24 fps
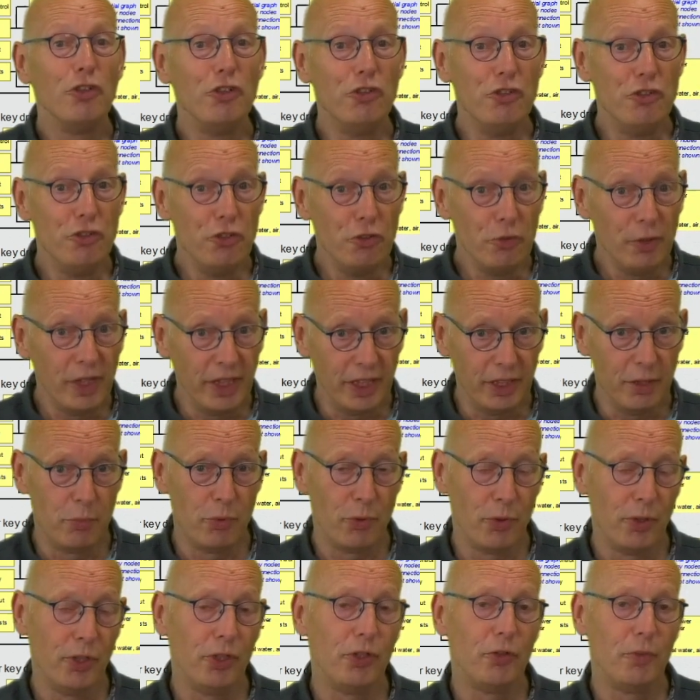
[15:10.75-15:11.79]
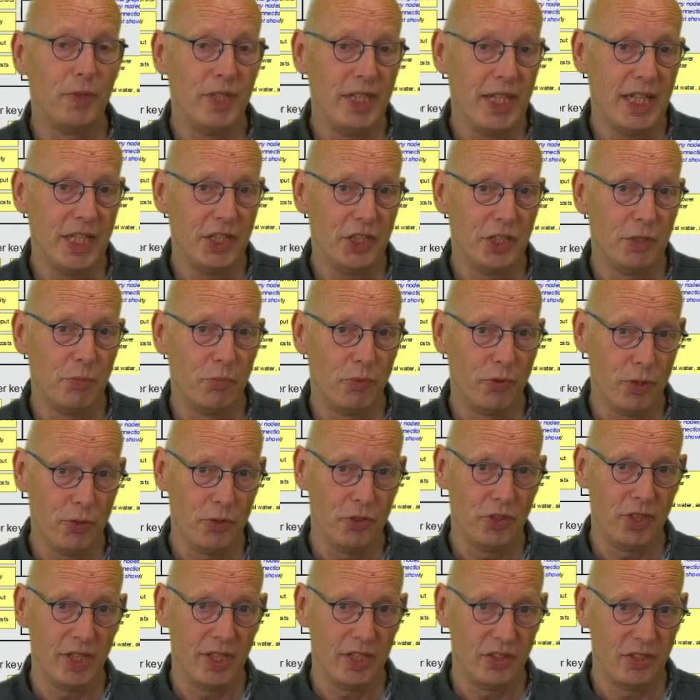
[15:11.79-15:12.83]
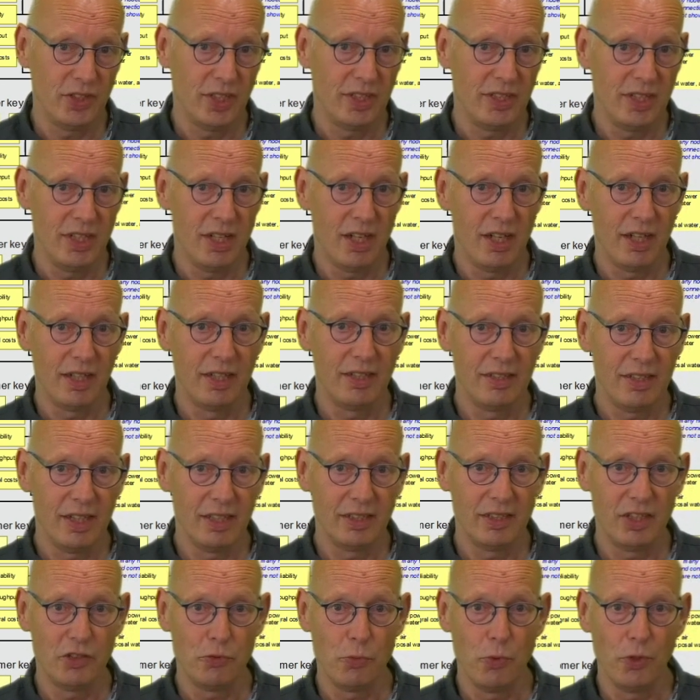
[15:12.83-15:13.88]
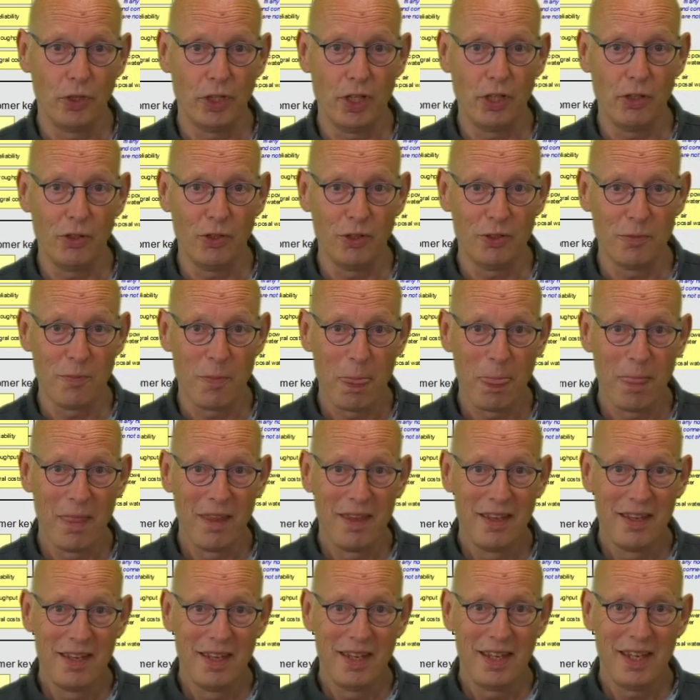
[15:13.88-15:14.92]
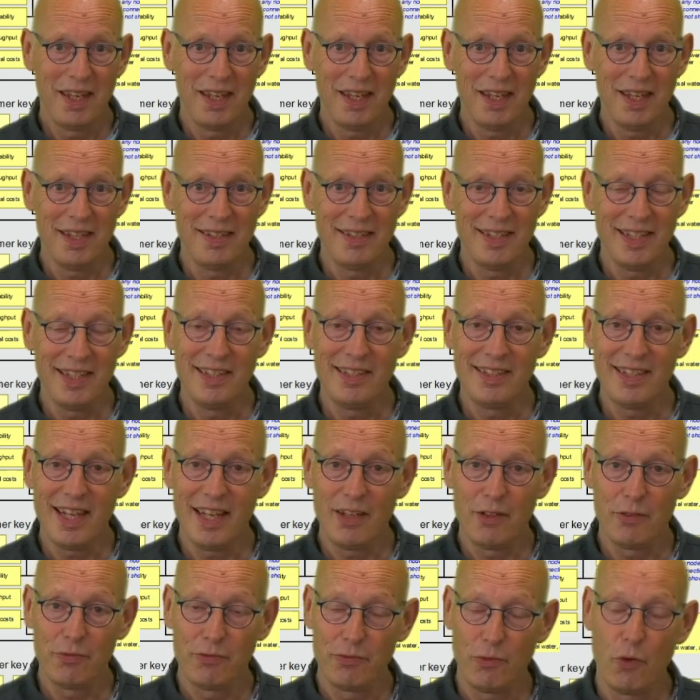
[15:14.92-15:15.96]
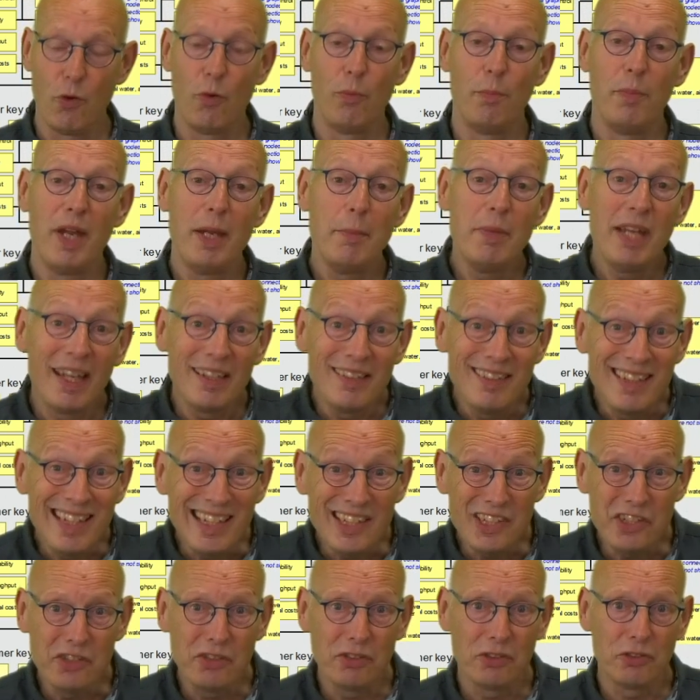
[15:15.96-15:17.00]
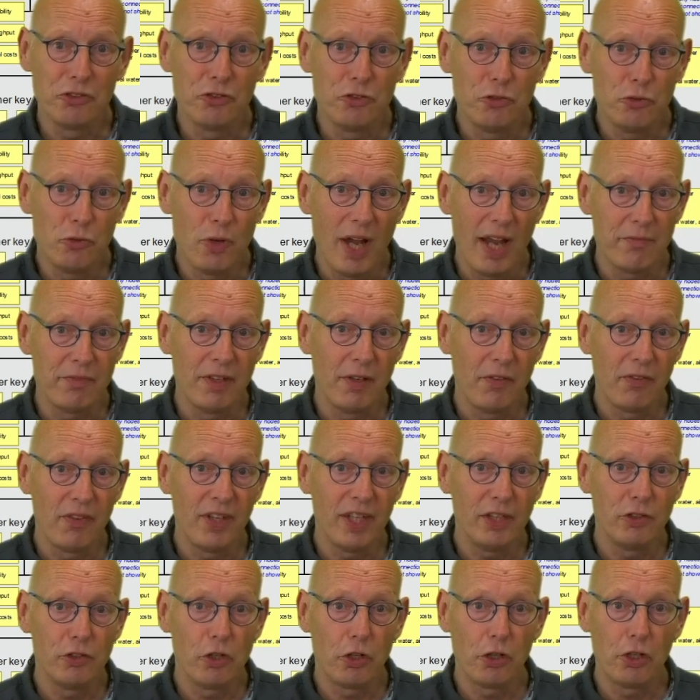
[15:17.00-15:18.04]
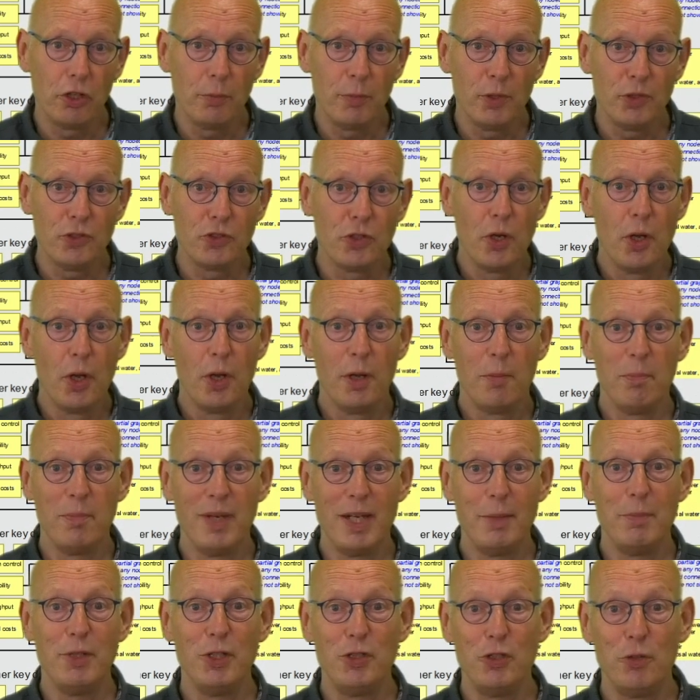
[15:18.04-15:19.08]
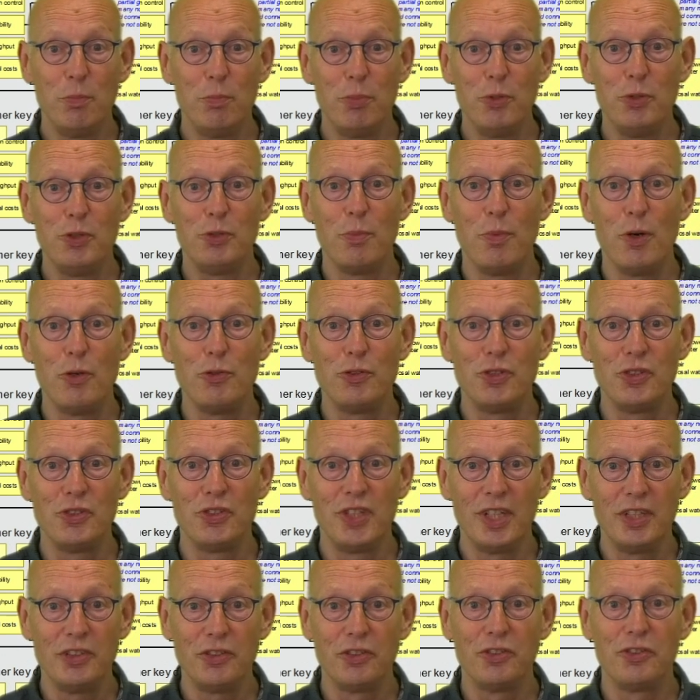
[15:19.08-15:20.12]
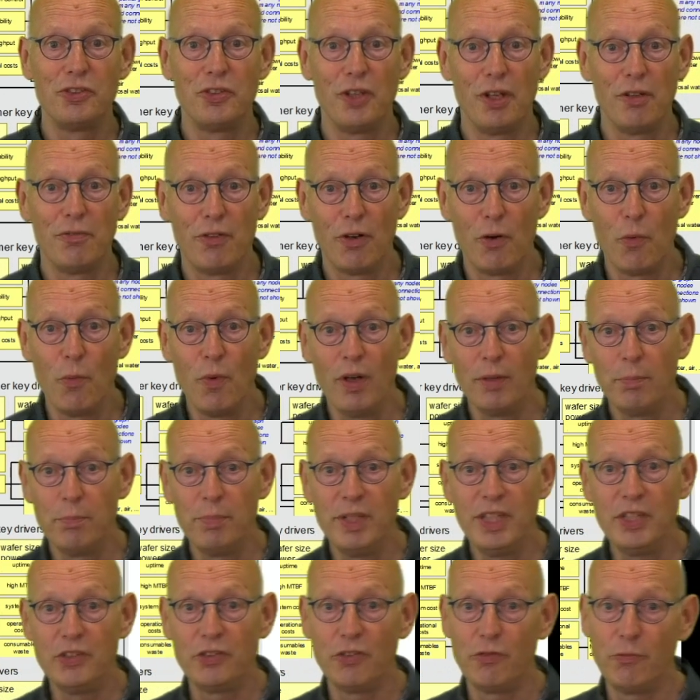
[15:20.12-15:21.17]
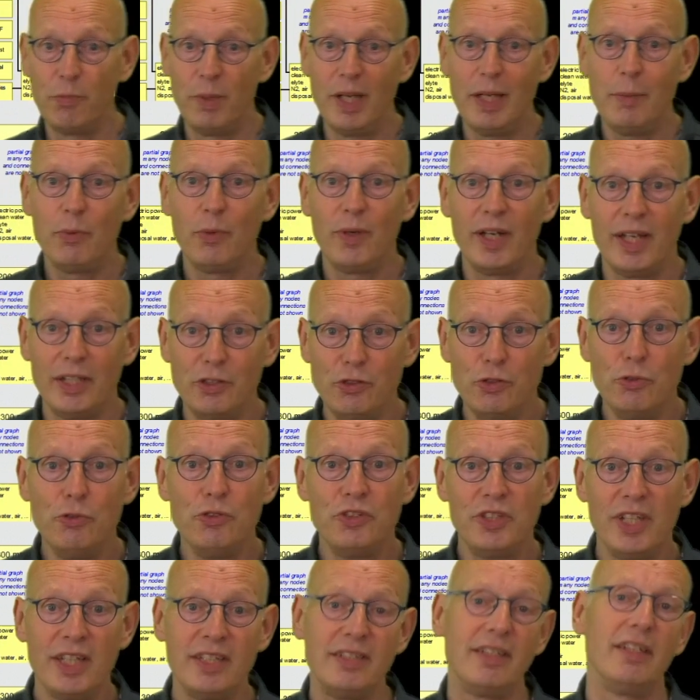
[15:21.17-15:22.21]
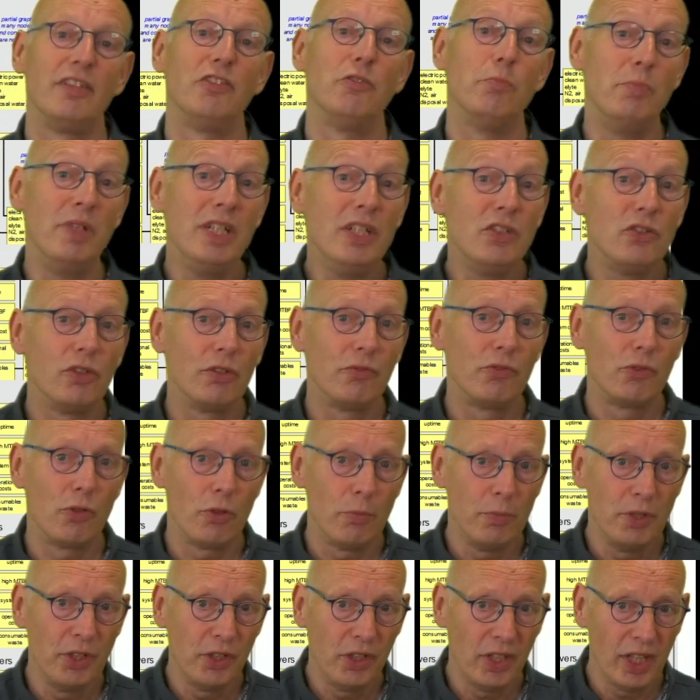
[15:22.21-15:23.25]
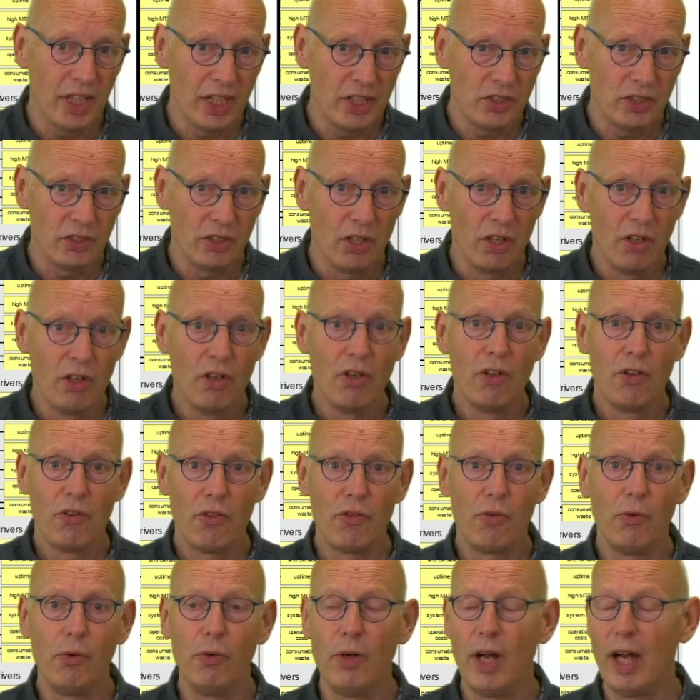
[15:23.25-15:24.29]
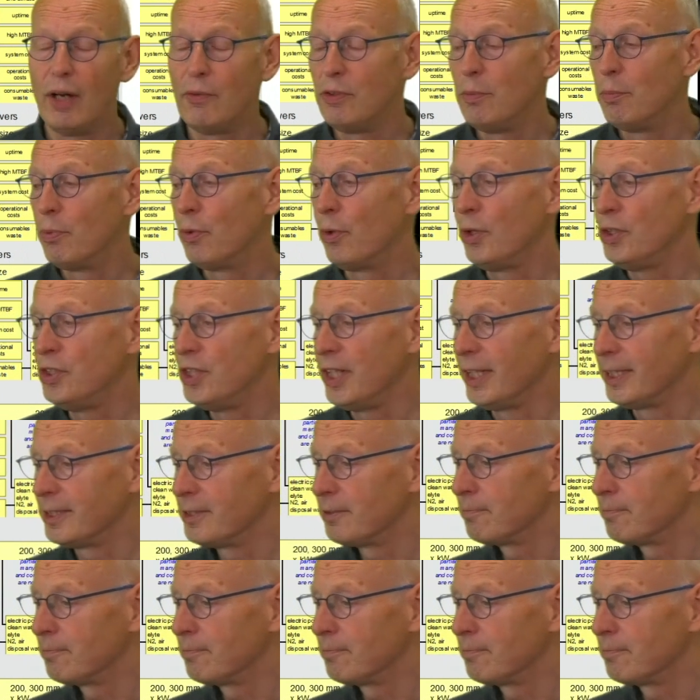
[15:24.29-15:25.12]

during the product creation process that the architect is working on. And instead of, or maybe additional to having thick documents, maybe to put the most essential stuff on one piece of paper and use that as a means of communication throughout the project.